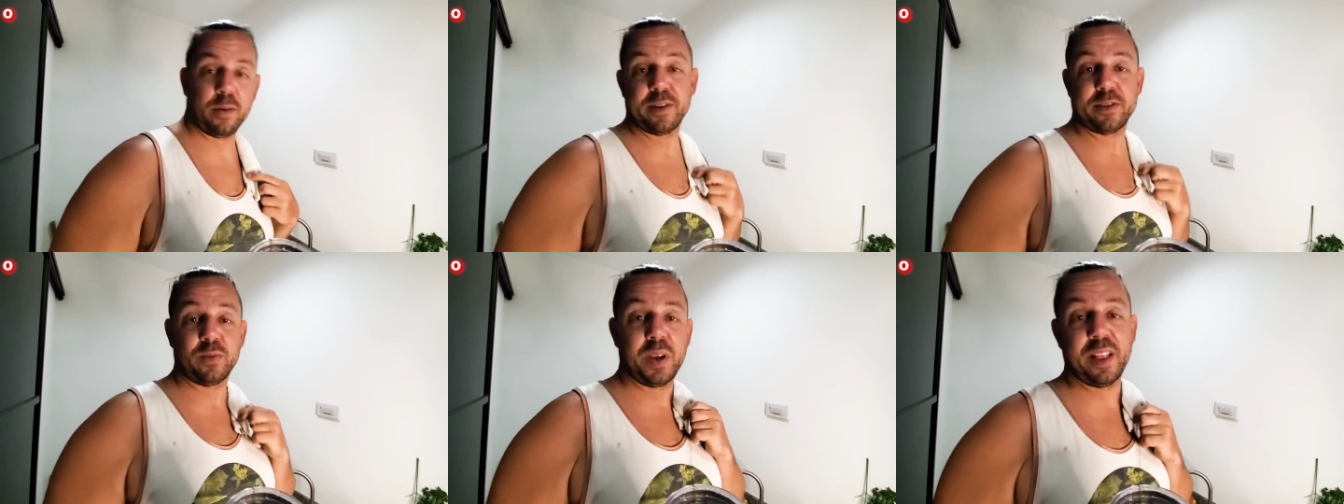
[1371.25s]
or
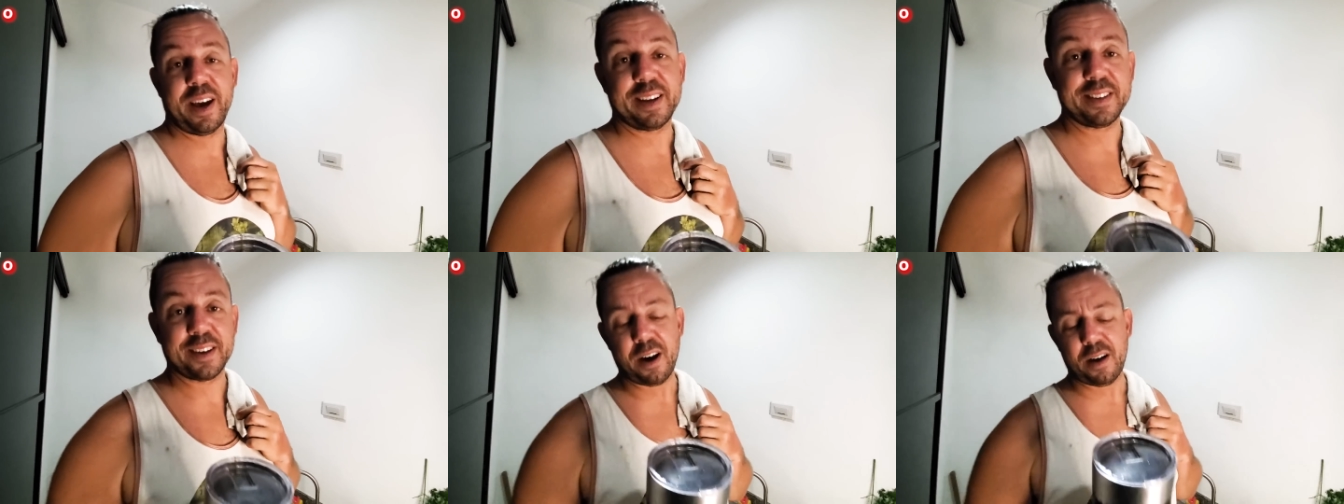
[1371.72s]
as we
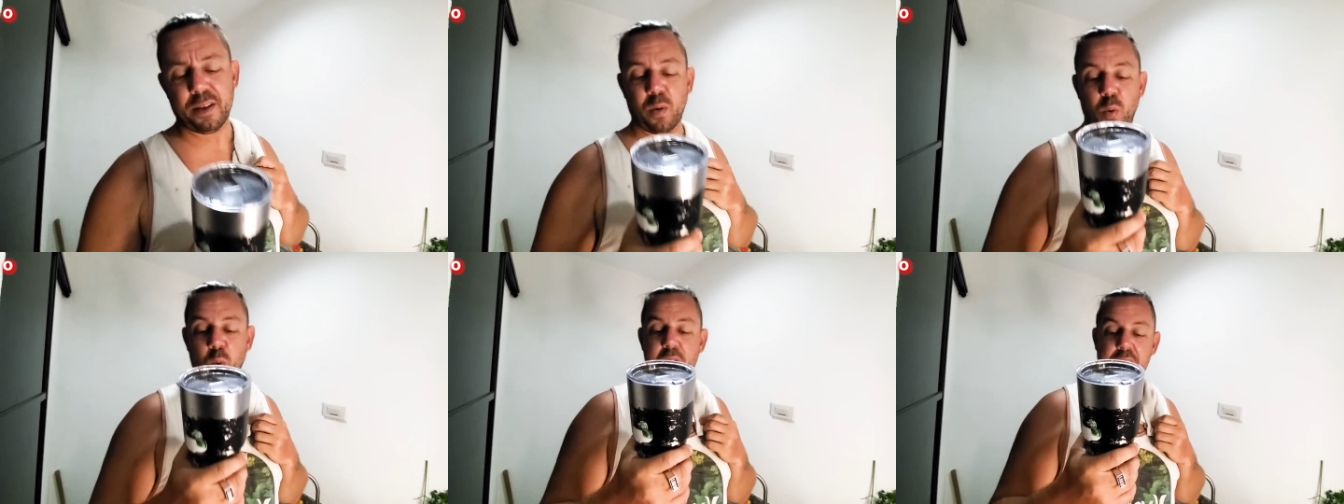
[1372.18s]
like to call
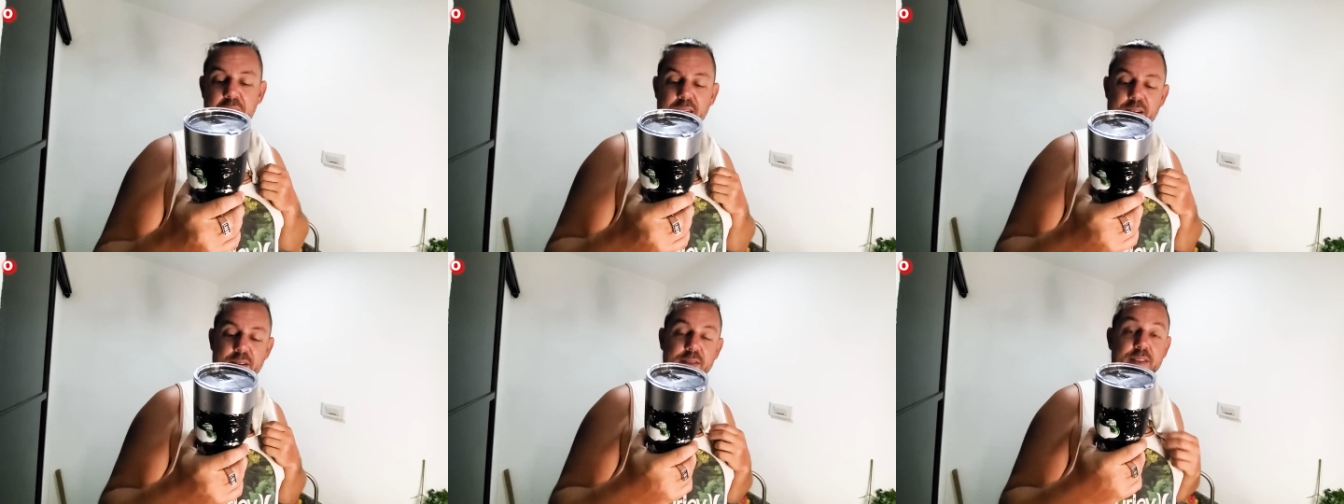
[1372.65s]
it,
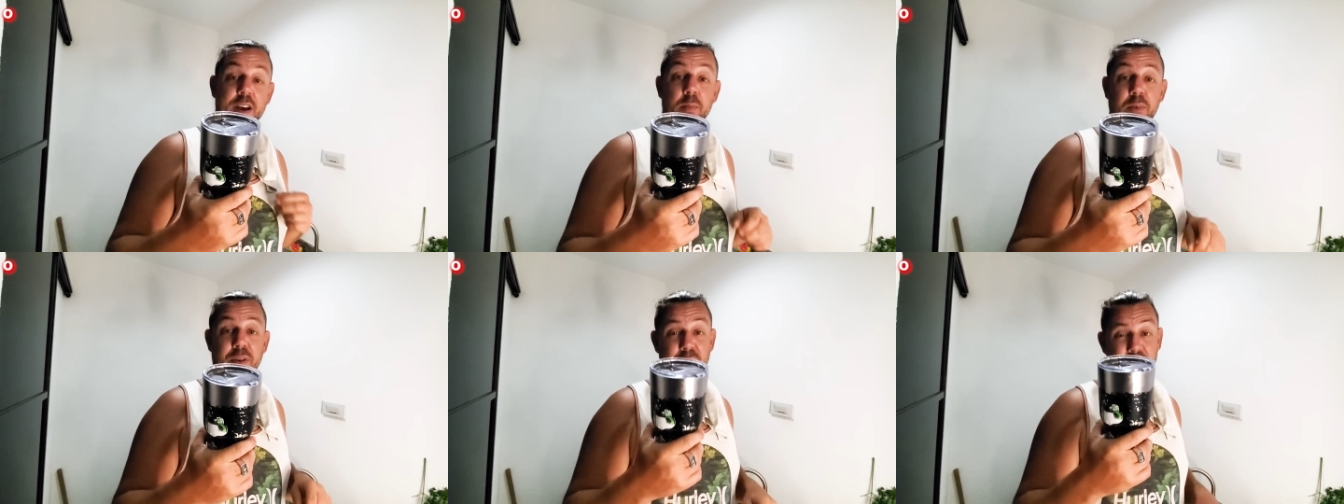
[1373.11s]
Wetty,
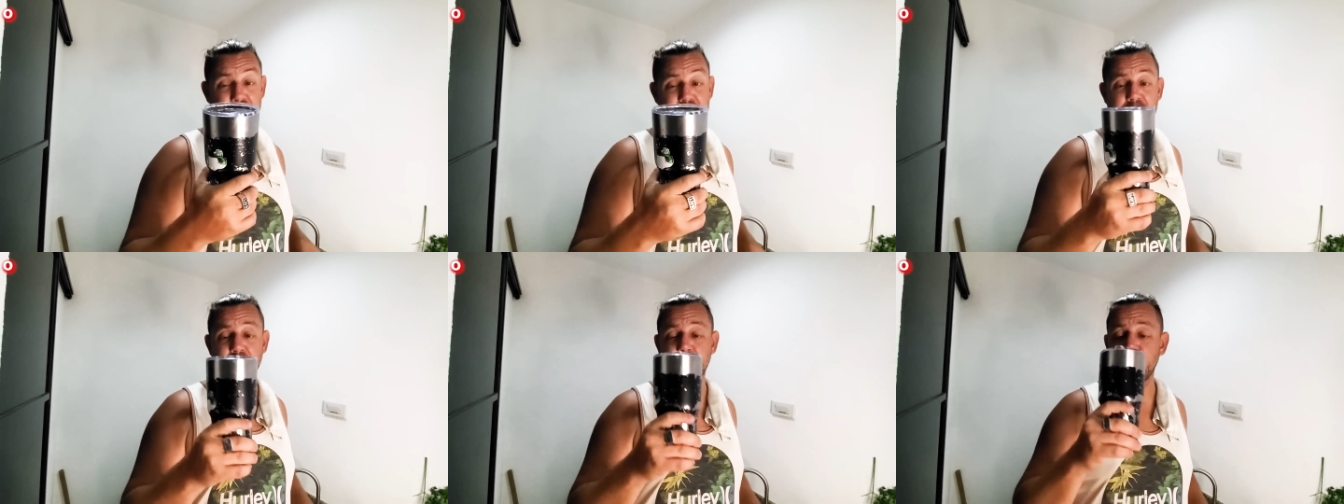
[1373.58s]
tumbler with
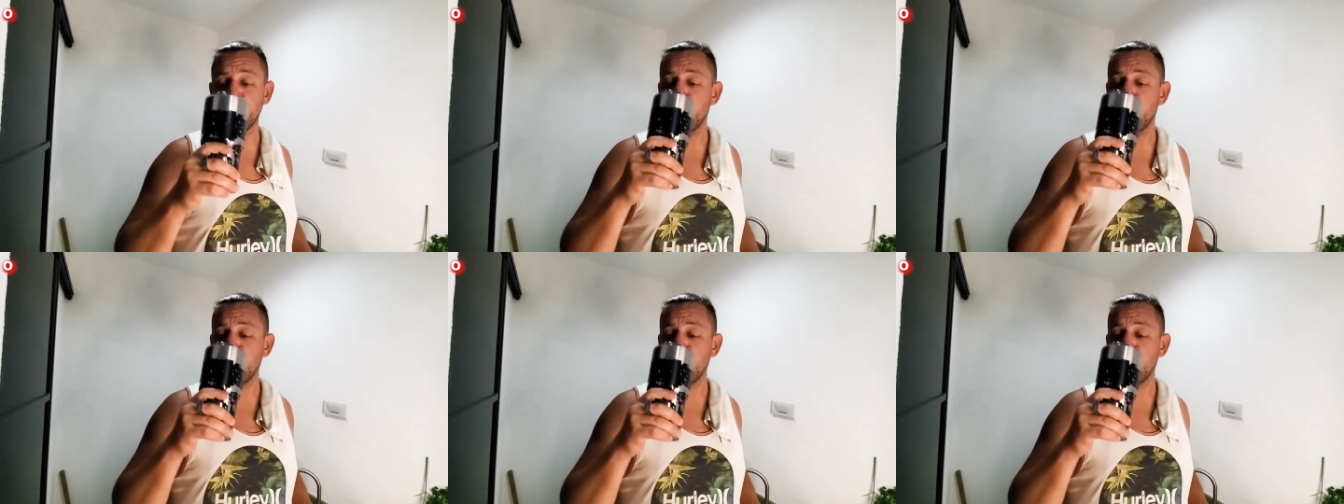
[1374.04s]
you.